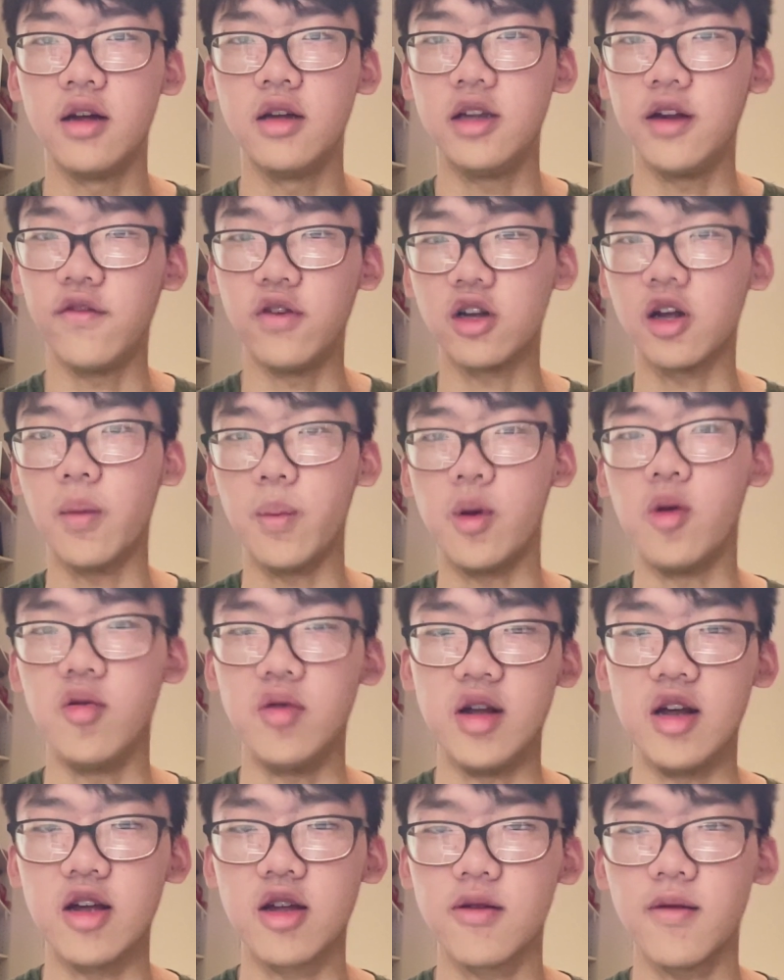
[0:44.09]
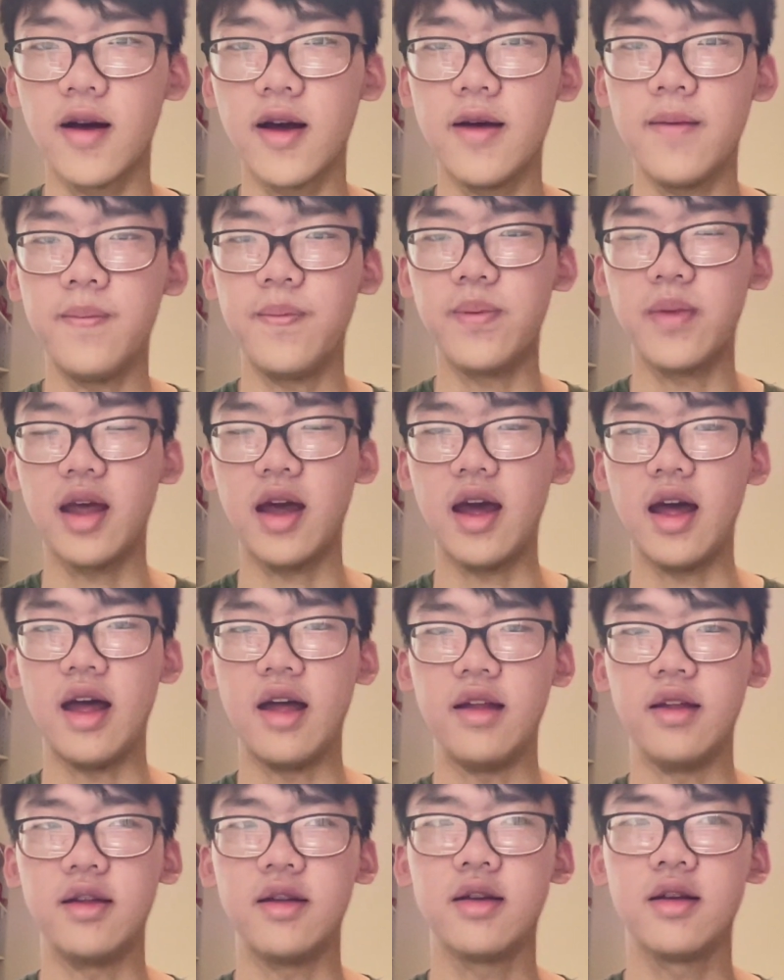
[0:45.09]
different communities, right?
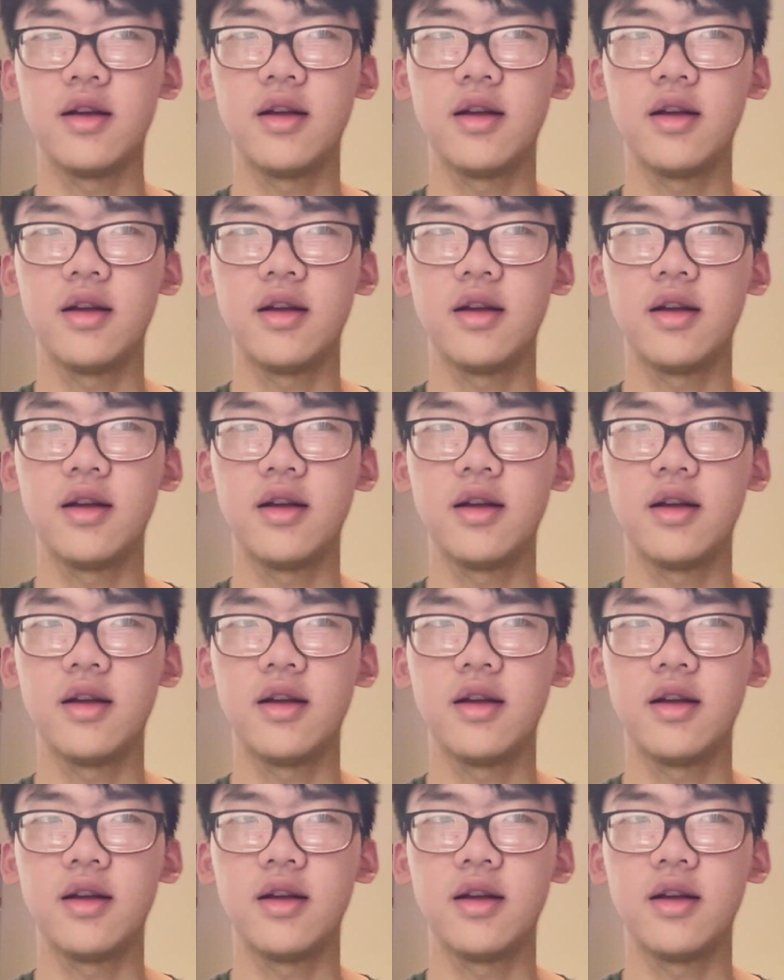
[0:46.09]
And